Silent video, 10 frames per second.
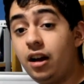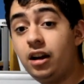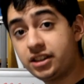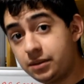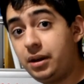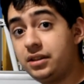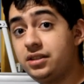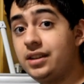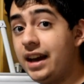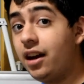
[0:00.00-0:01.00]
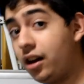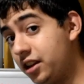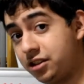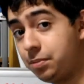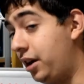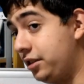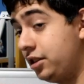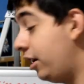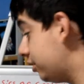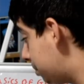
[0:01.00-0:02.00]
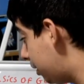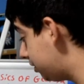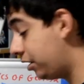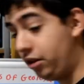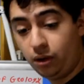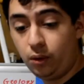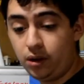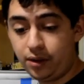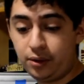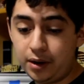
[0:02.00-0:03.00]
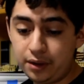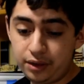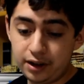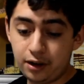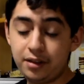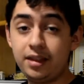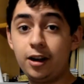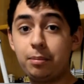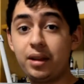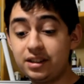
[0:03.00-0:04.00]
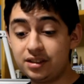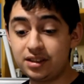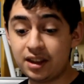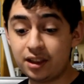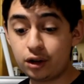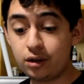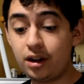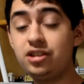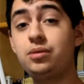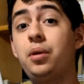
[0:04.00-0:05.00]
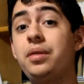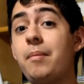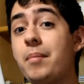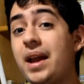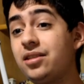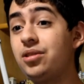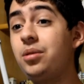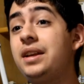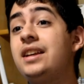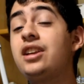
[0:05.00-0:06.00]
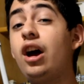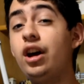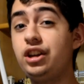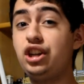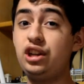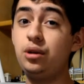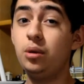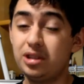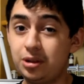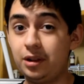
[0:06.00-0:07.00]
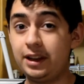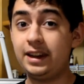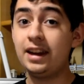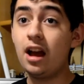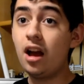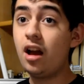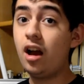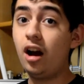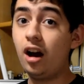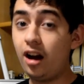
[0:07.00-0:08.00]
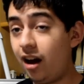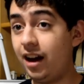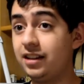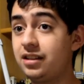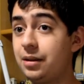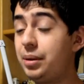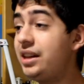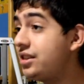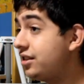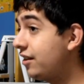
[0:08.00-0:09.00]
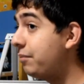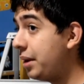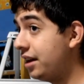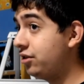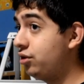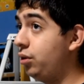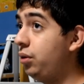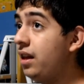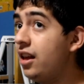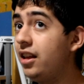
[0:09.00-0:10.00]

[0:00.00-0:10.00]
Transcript: Hotspots and hotspots. Hotspots galore throughout the earth. There are places in the crust where the mantle is unusually hot. Pieces of mantle,